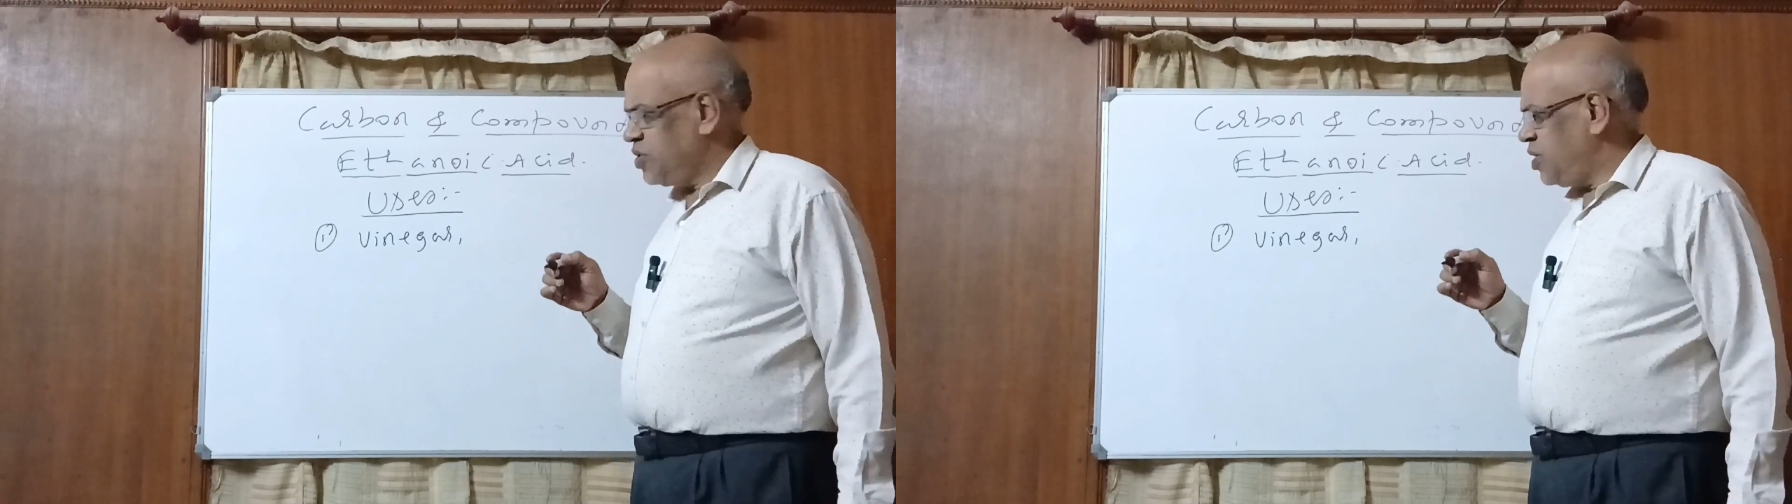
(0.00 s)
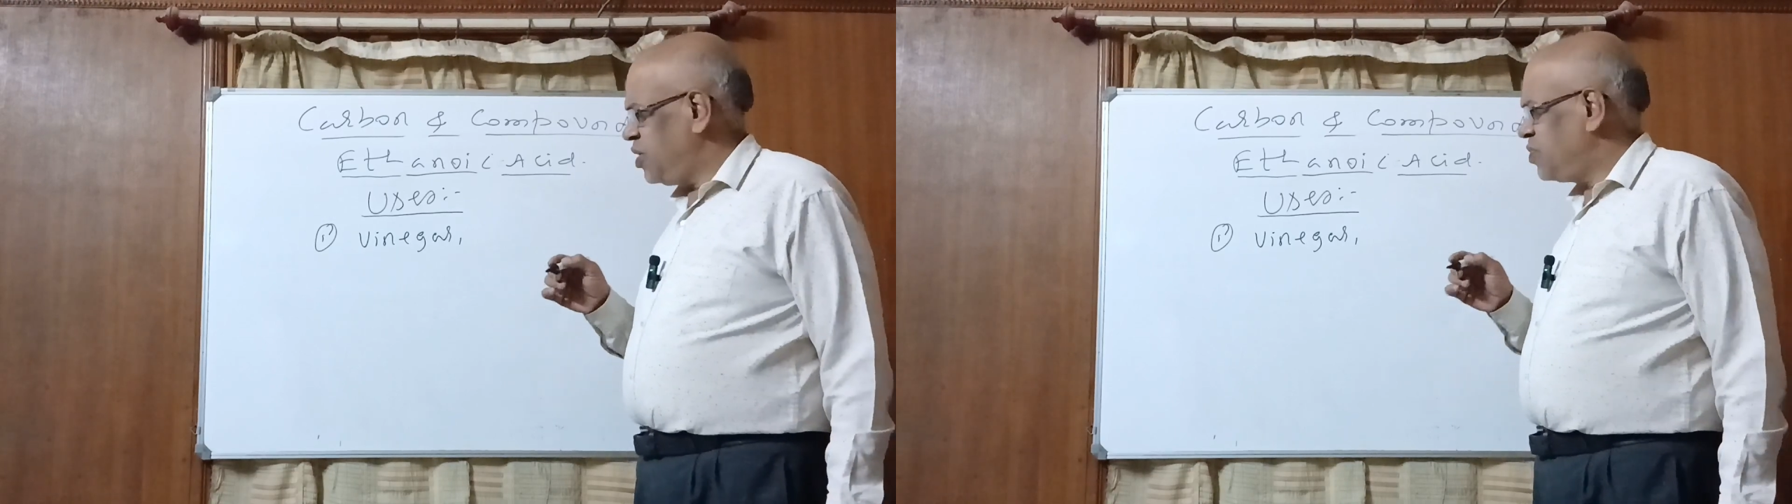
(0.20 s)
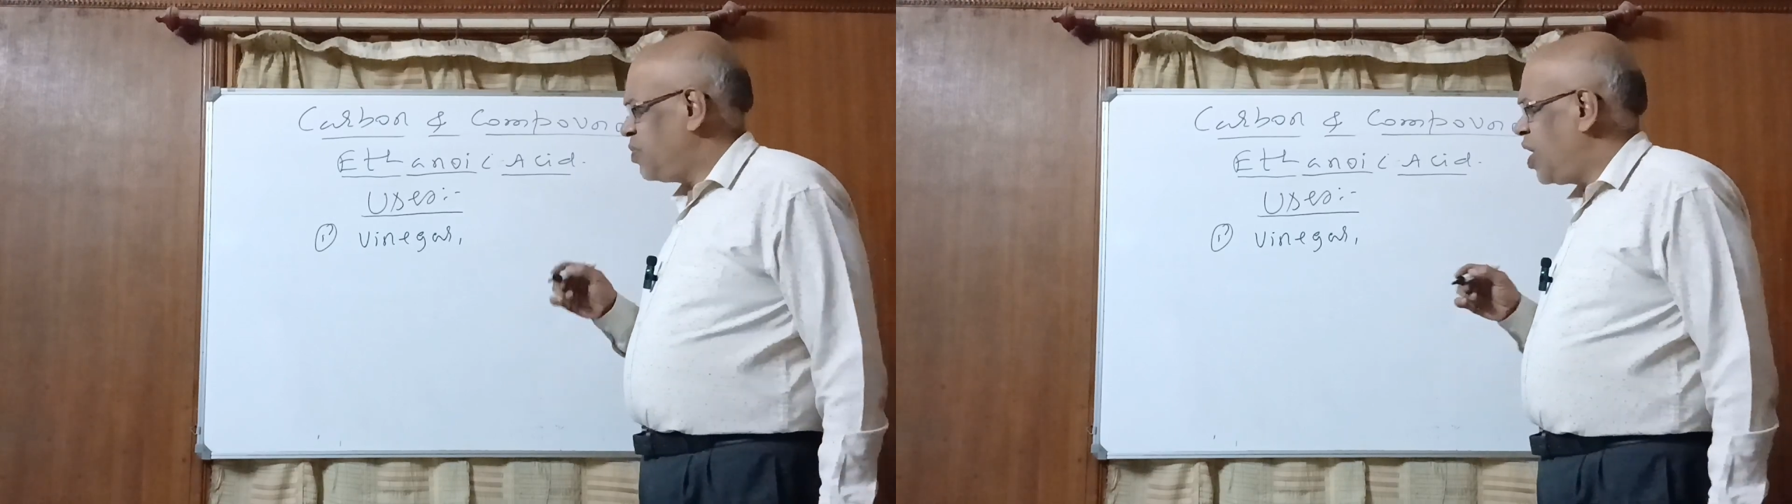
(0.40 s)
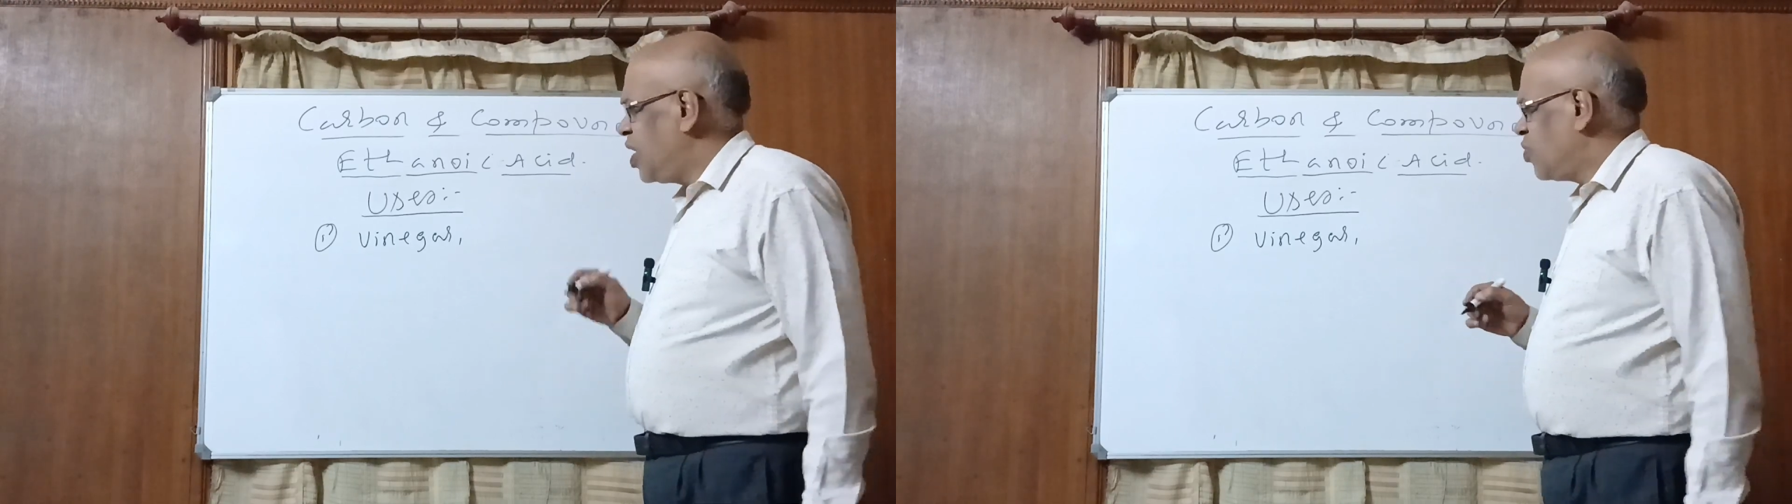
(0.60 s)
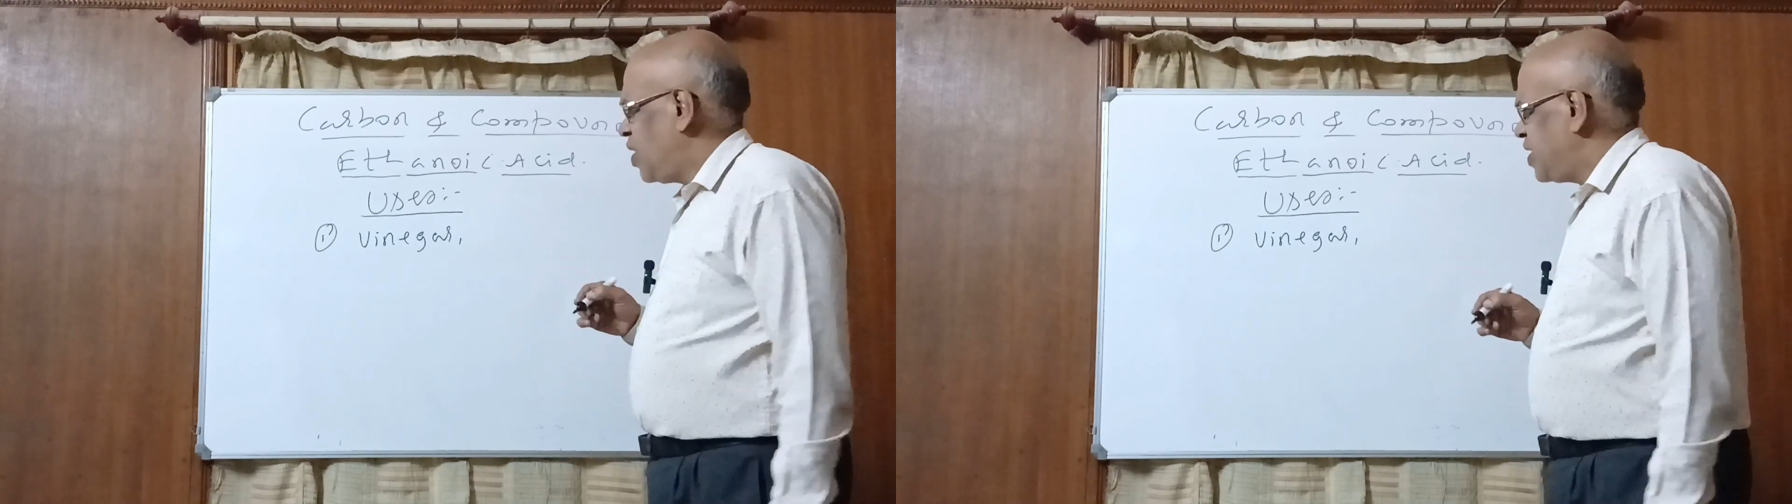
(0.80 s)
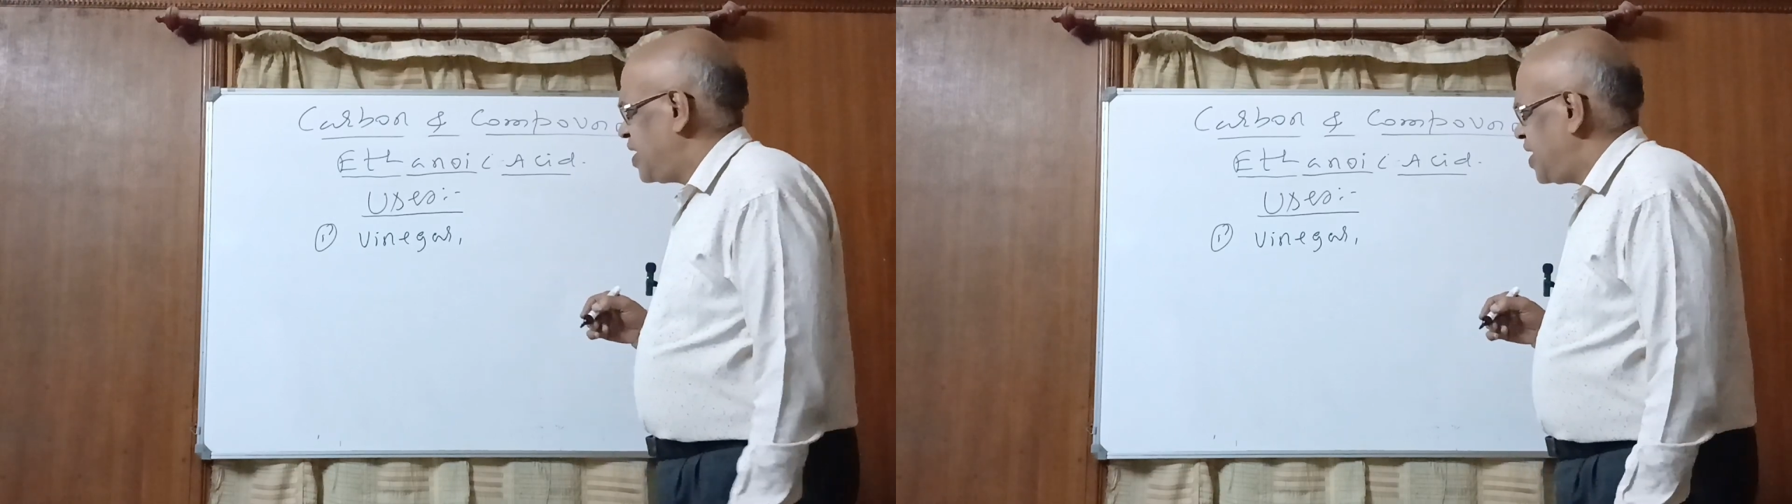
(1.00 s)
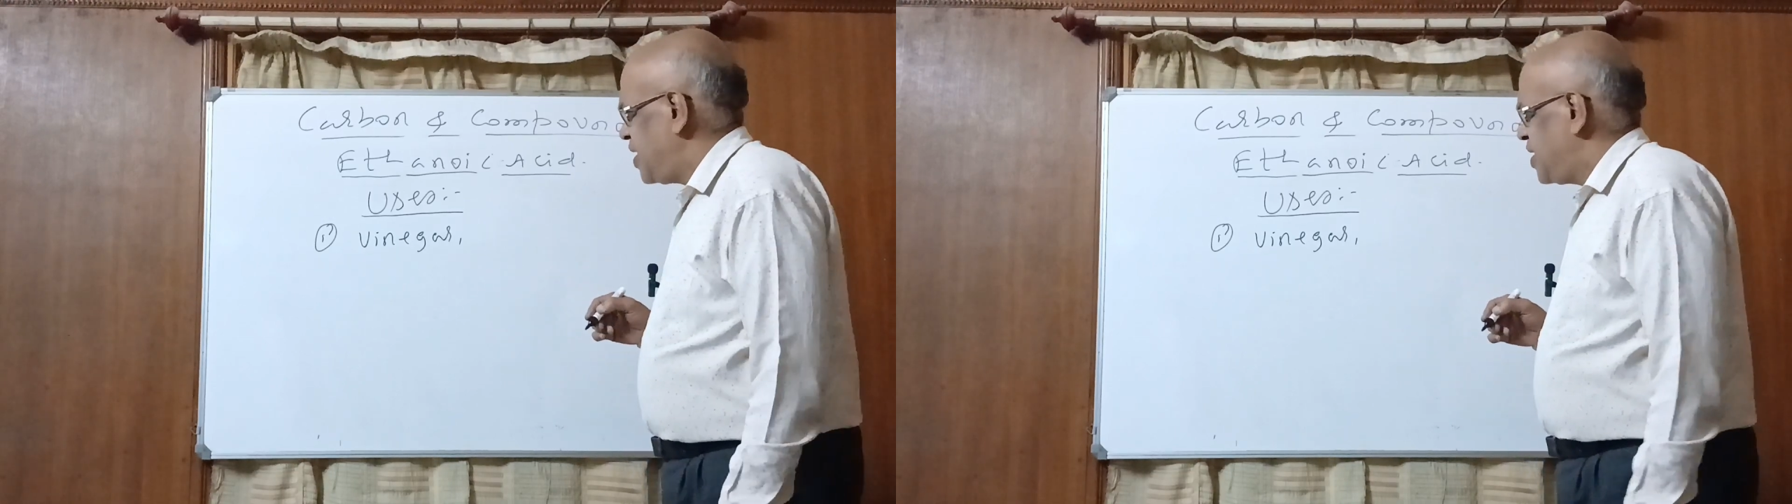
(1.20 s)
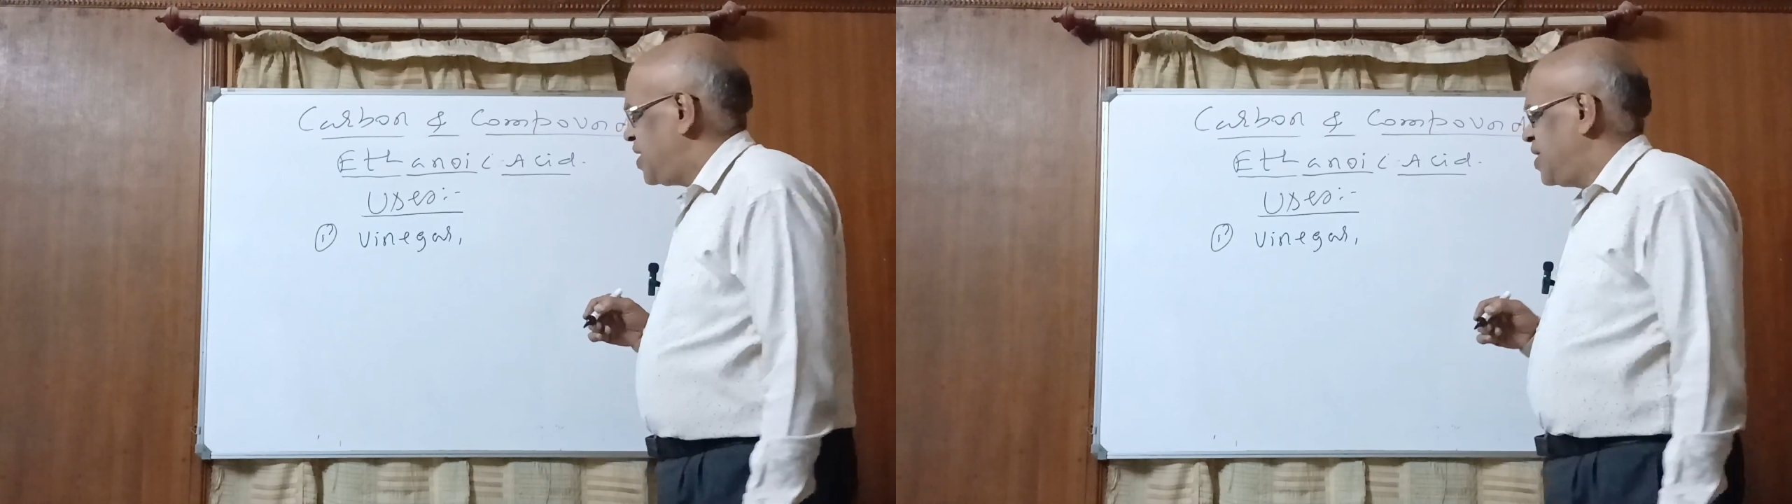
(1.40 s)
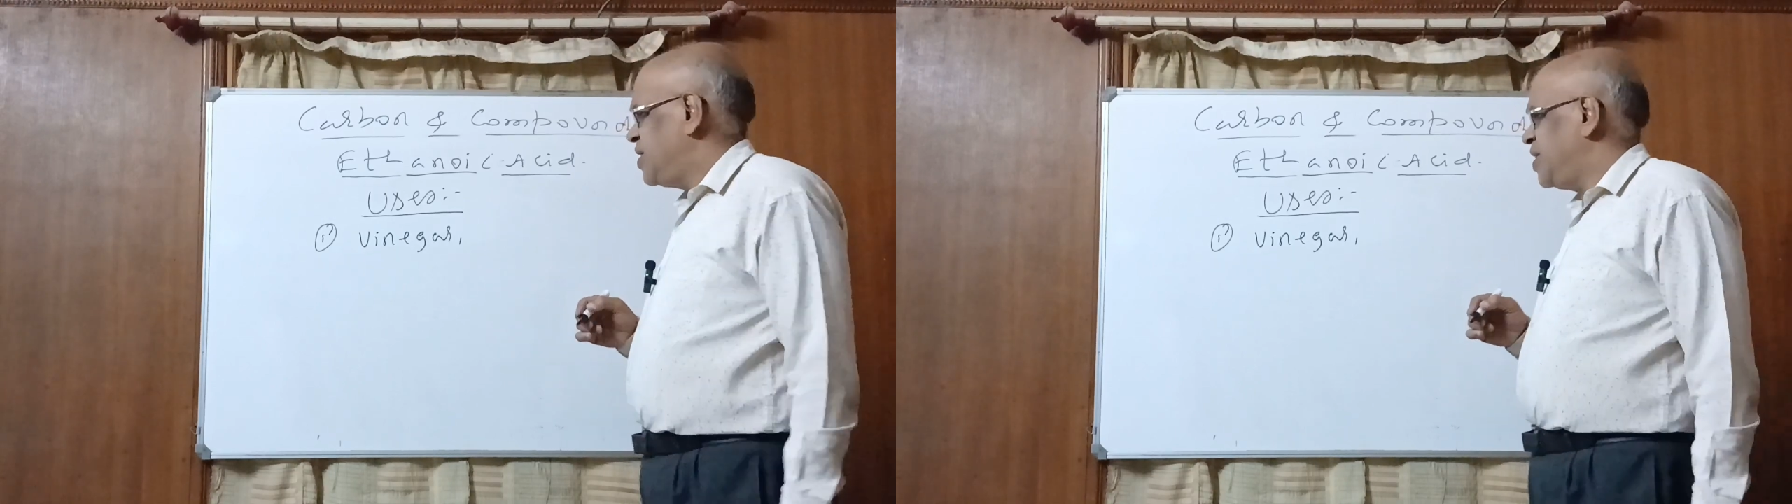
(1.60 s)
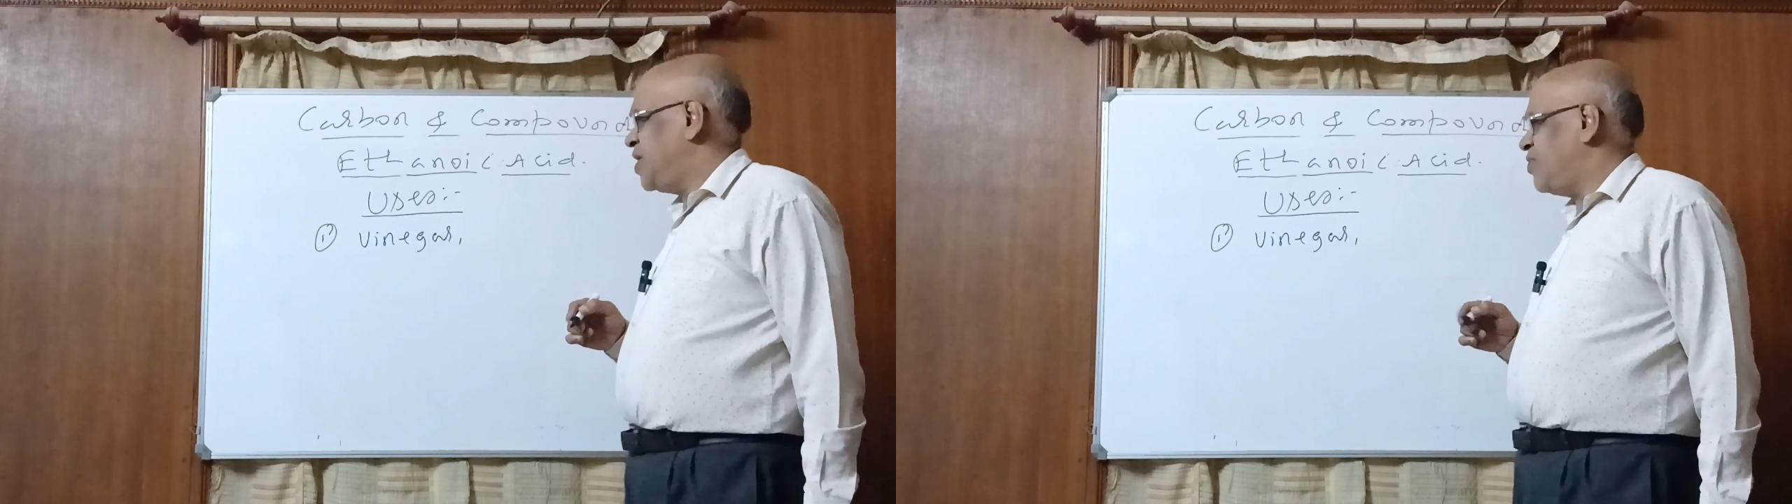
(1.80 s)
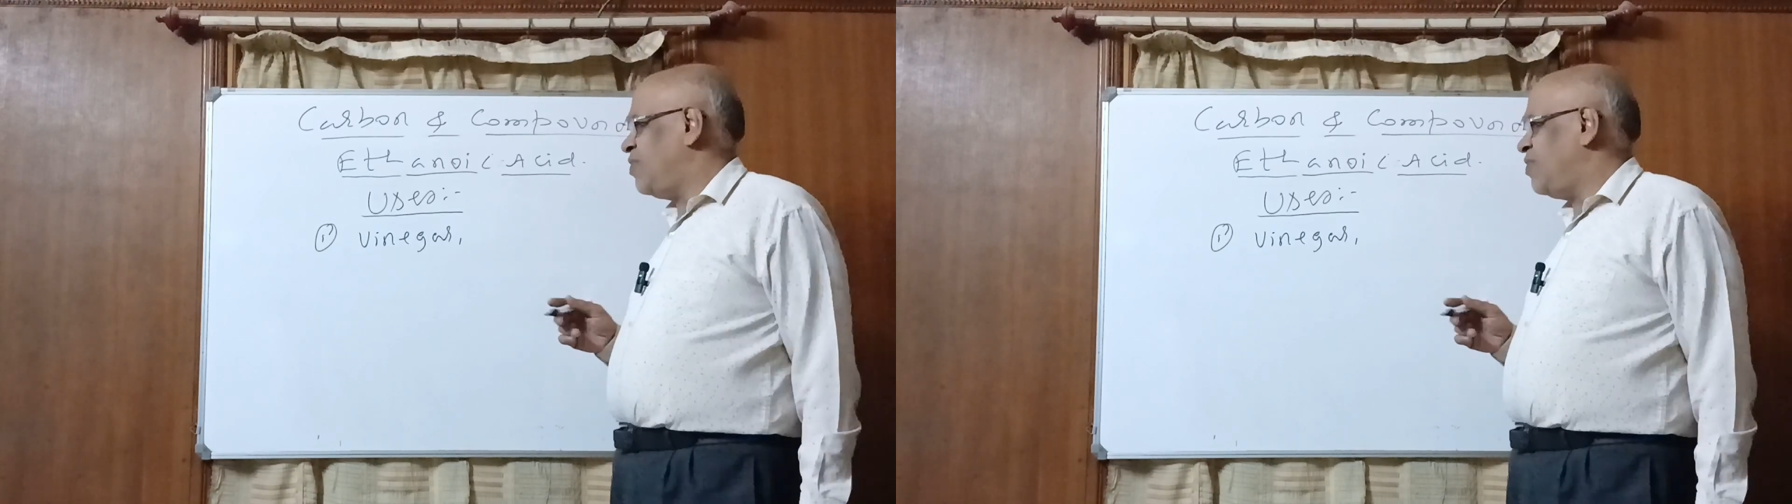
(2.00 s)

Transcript: in small quantities, isn't it?